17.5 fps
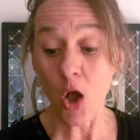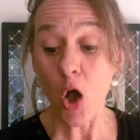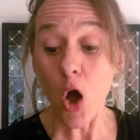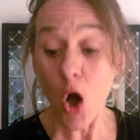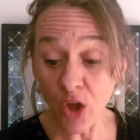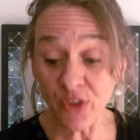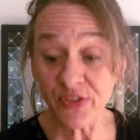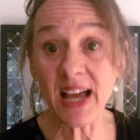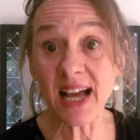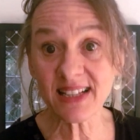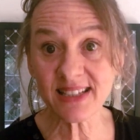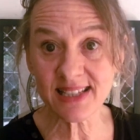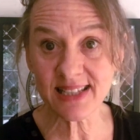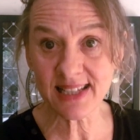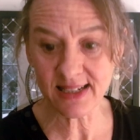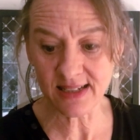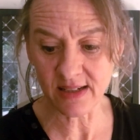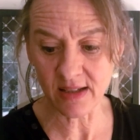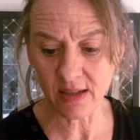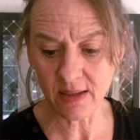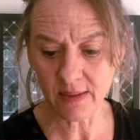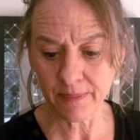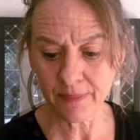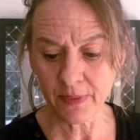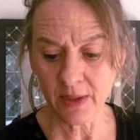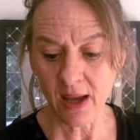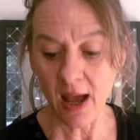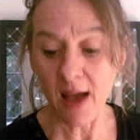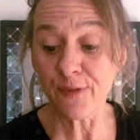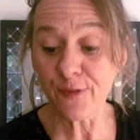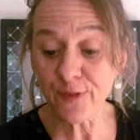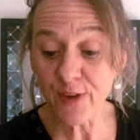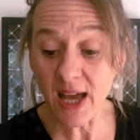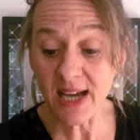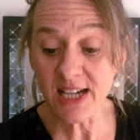On that signal, a
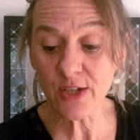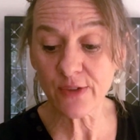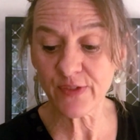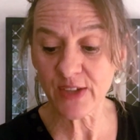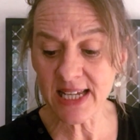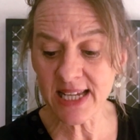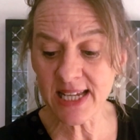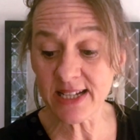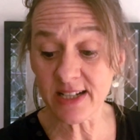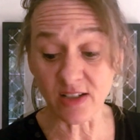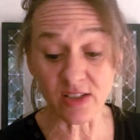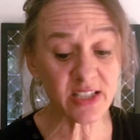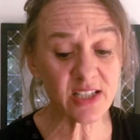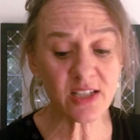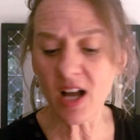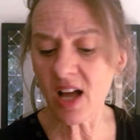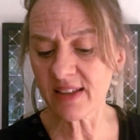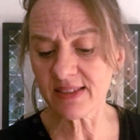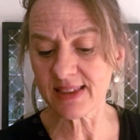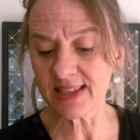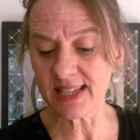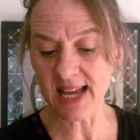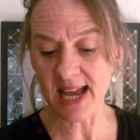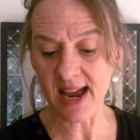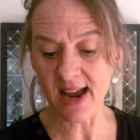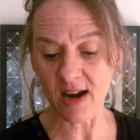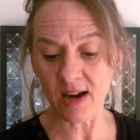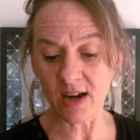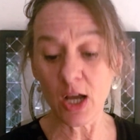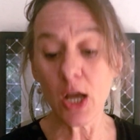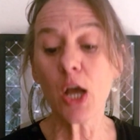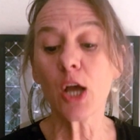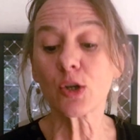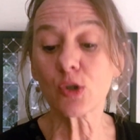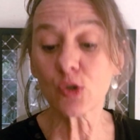flight of eagles cut the air,
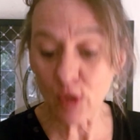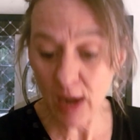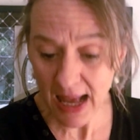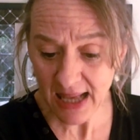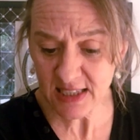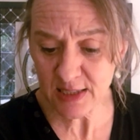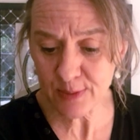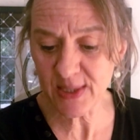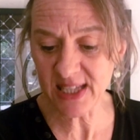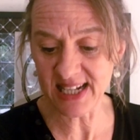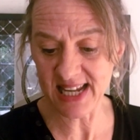grasped the